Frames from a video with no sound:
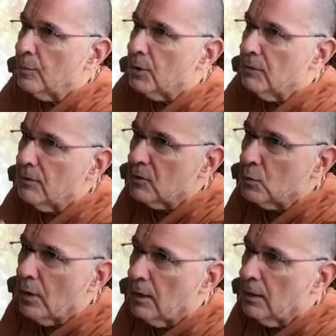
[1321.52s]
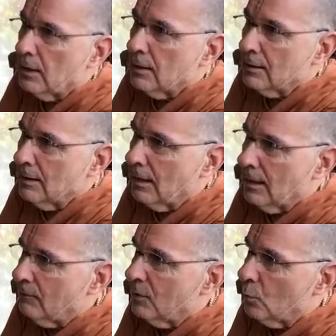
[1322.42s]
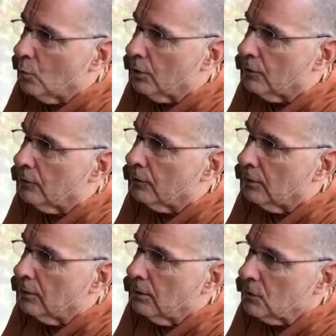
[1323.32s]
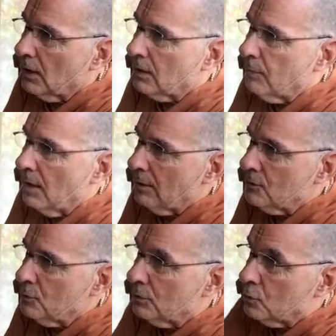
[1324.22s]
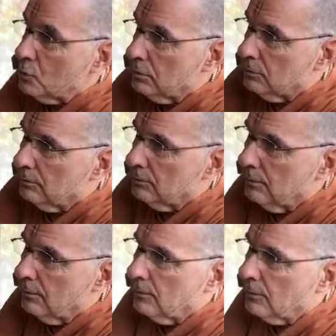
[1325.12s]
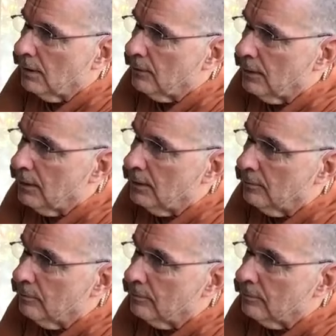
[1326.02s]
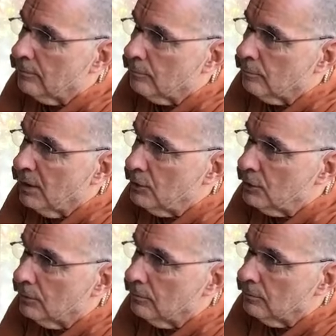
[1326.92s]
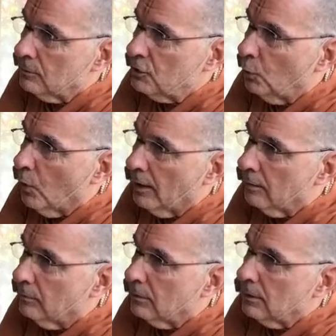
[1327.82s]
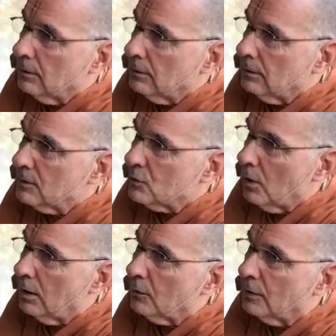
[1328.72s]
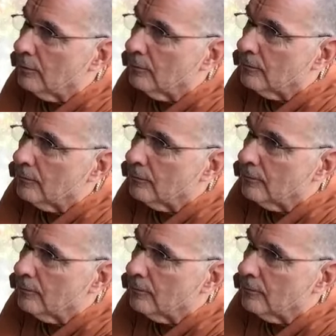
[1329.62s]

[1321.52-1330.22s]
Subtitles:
the previous way not having worked. So like Bakasura tried to eat him, pinch him, chew on him, and swallow him.